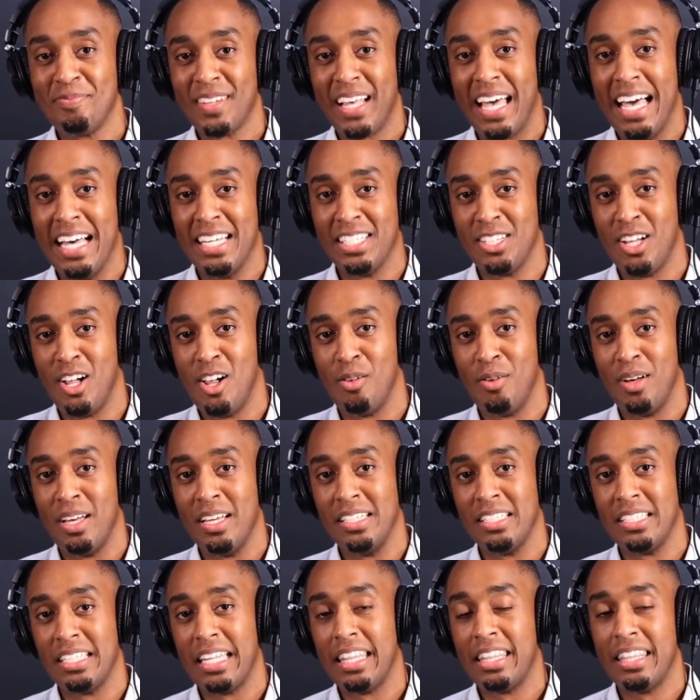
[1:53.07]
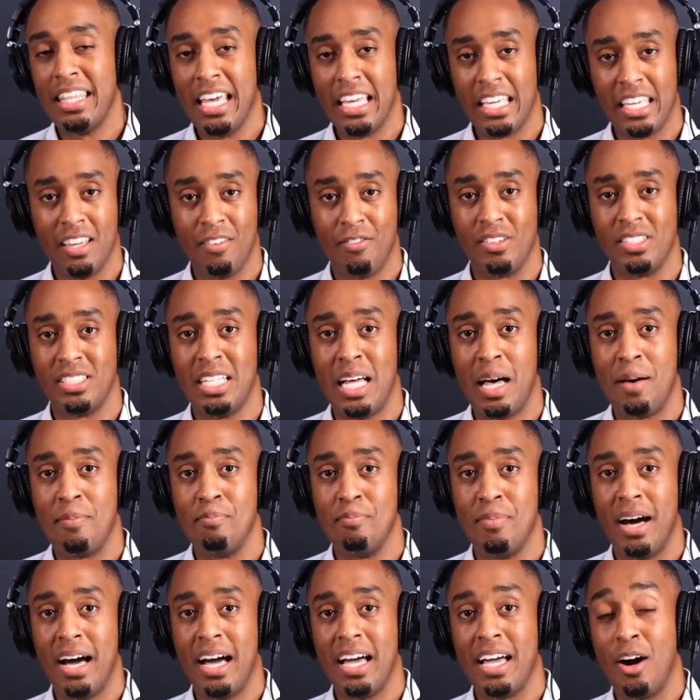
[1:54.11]
As always, thank you for stopping
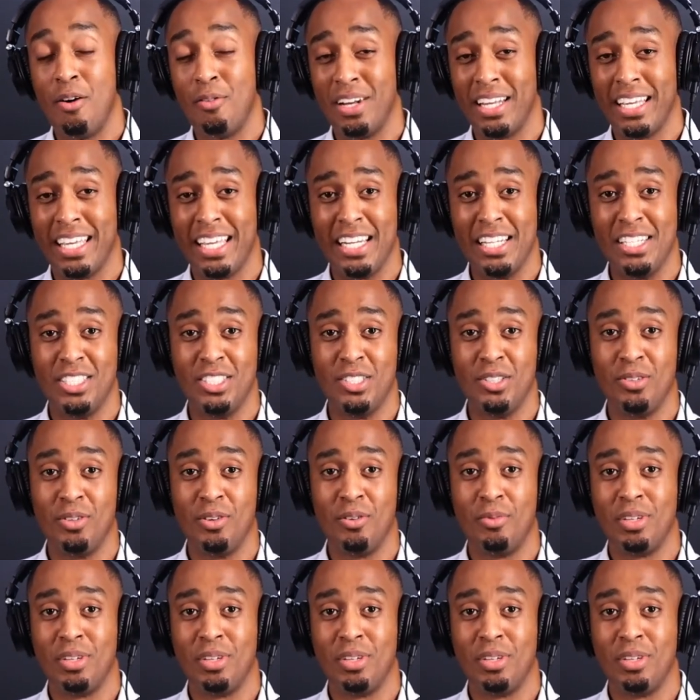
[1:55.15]
by. I want to get into it.